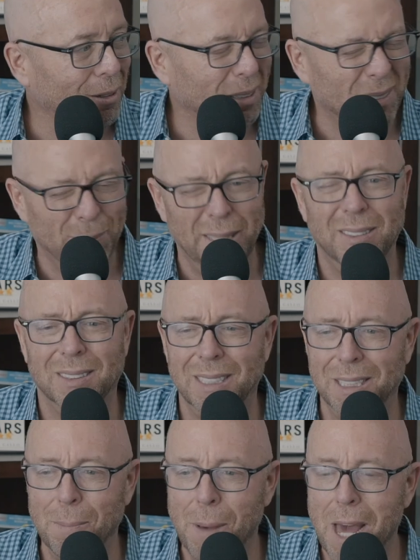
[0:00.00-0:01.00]
all
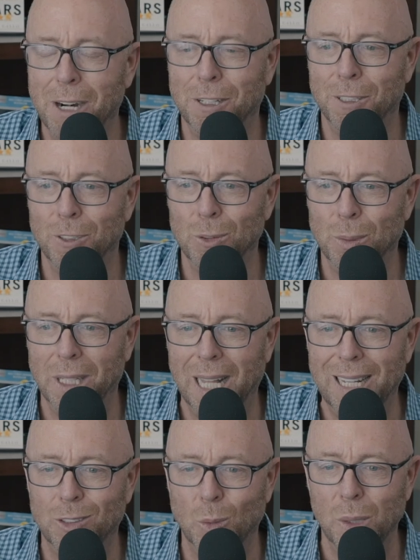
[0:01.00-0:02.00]
basically competitors. But
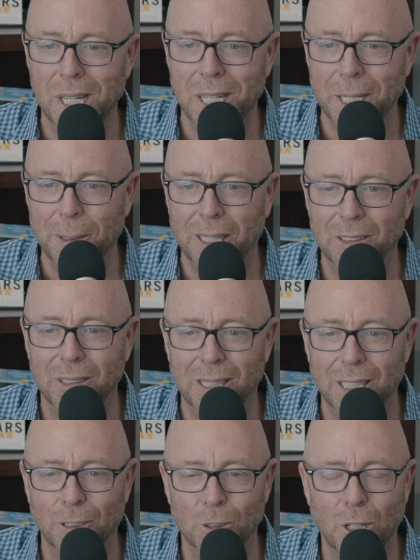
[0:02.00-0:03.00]
last week, I
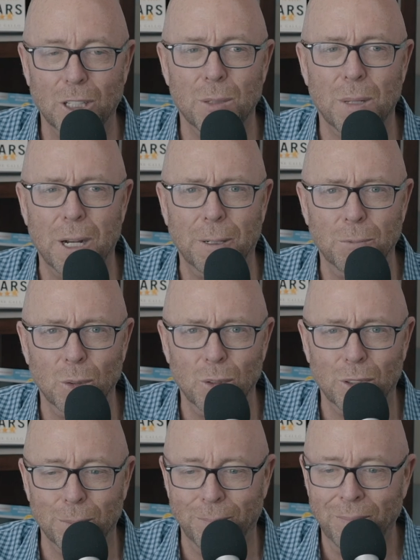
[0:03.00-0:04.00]
you know I talked about I'm doing
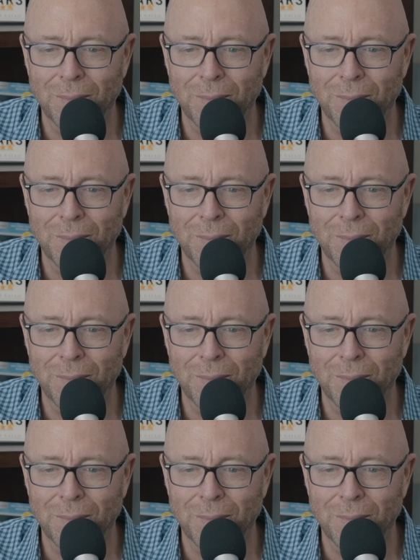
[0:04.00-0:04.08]
some